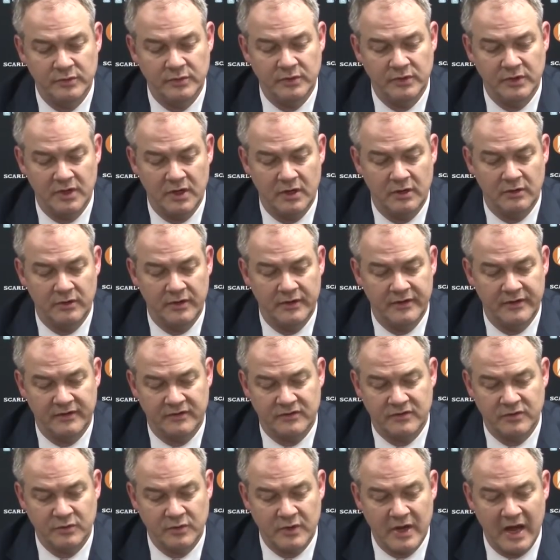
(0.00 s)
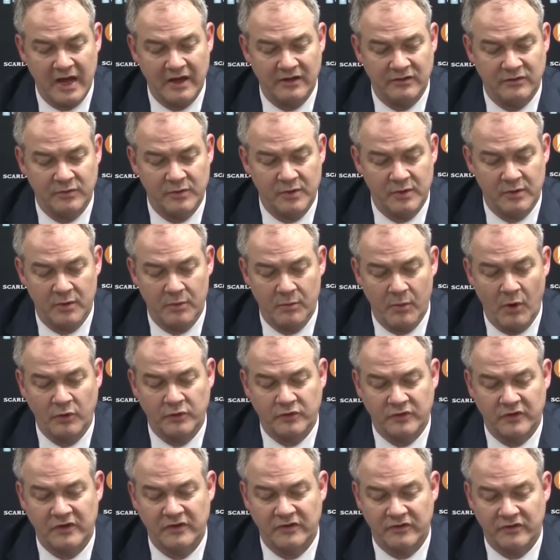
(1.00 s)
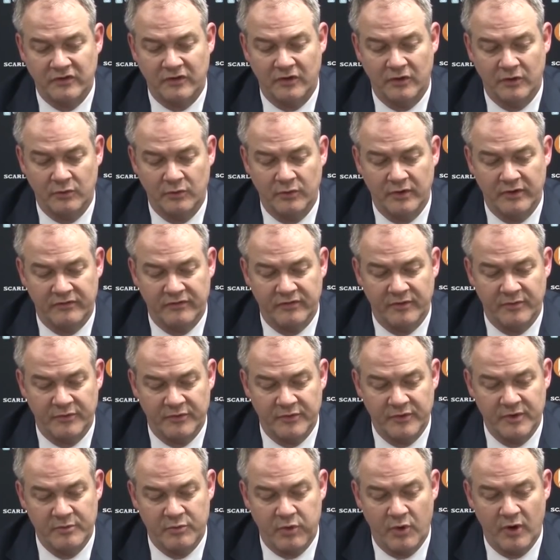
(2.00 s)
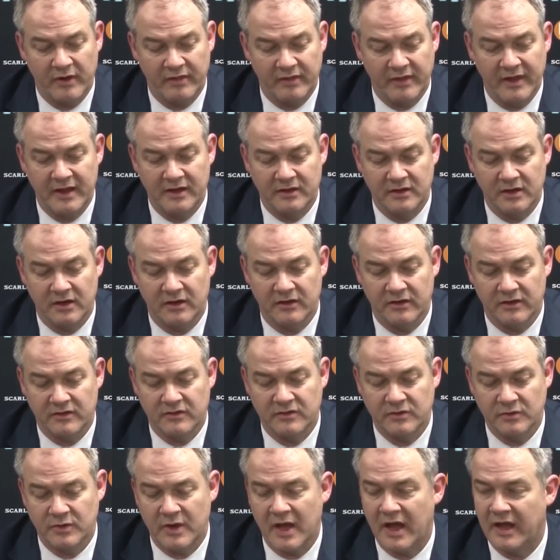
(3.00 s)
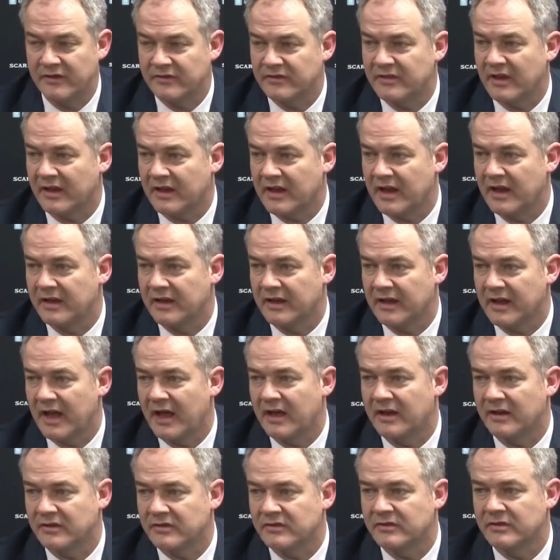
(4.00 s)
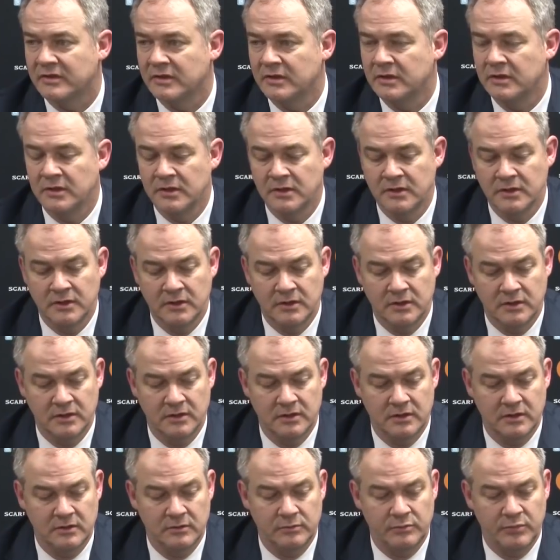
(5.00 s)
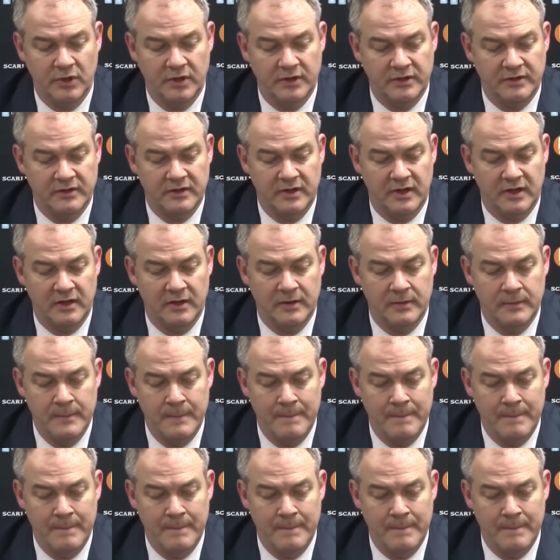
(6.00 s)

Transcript: you know, and the two guys we were most concerned with from three-point land are the two guys that kind of got us, you know. But uh,